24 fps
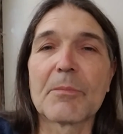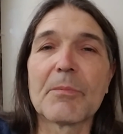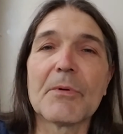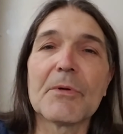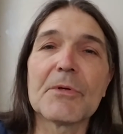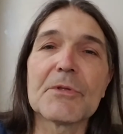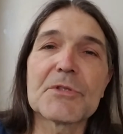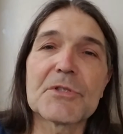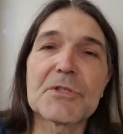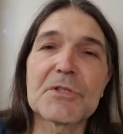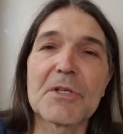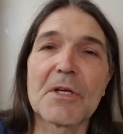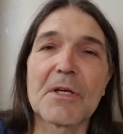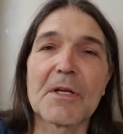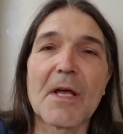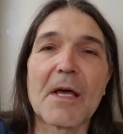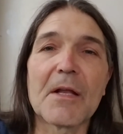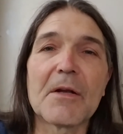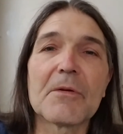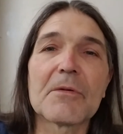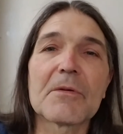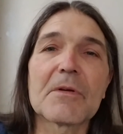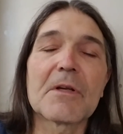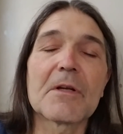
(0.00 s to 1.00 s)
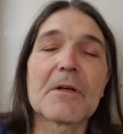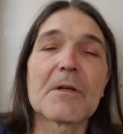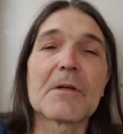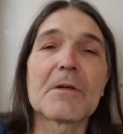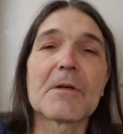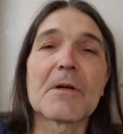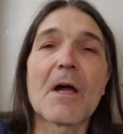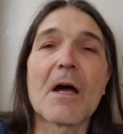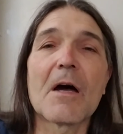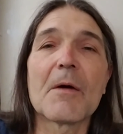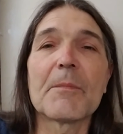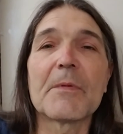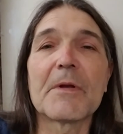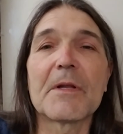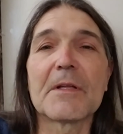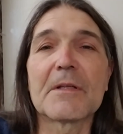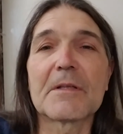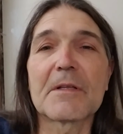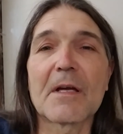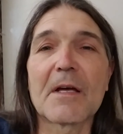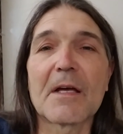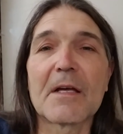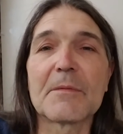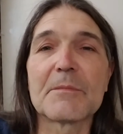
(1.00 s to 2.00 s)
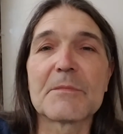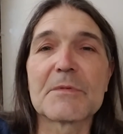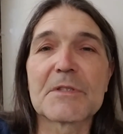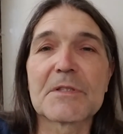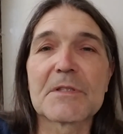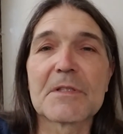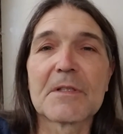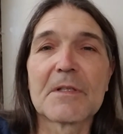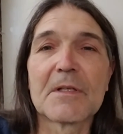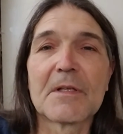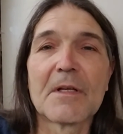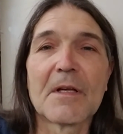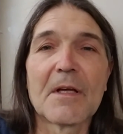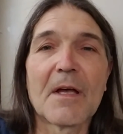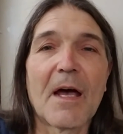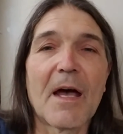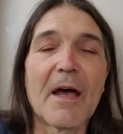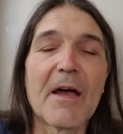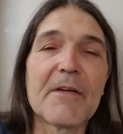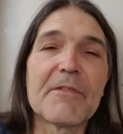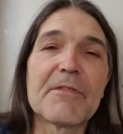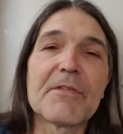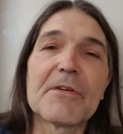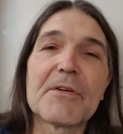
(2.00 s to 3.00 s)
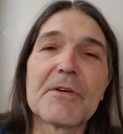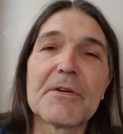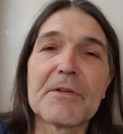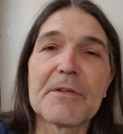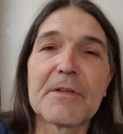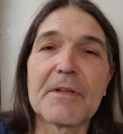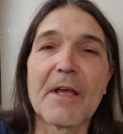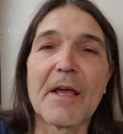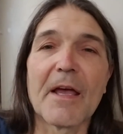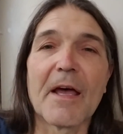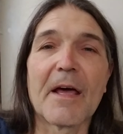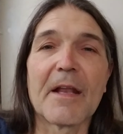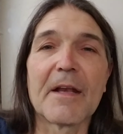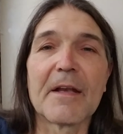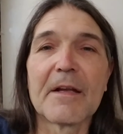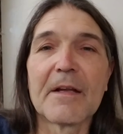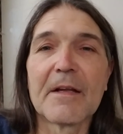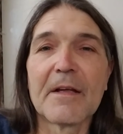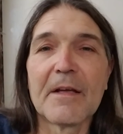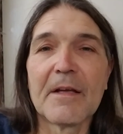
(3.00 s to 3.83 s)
Bullshit, I don't care how many times I've heard that,